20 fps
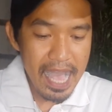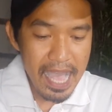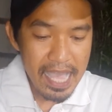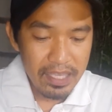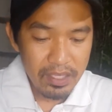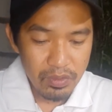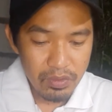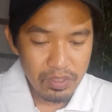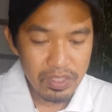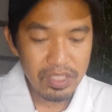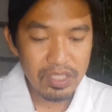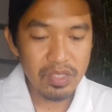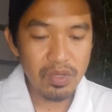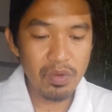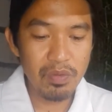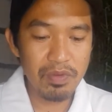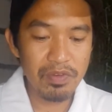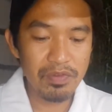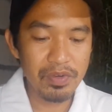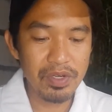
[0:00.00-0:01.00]
Use this
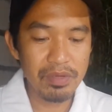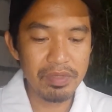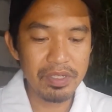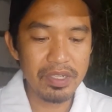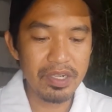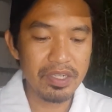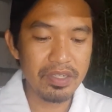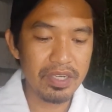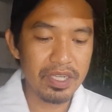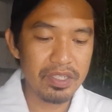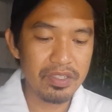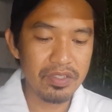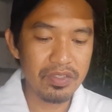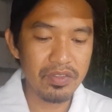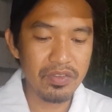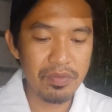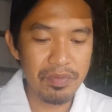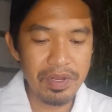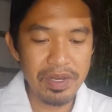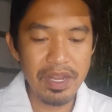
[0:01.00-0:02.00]
home affordable calculator to
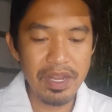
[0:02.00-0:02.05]
determine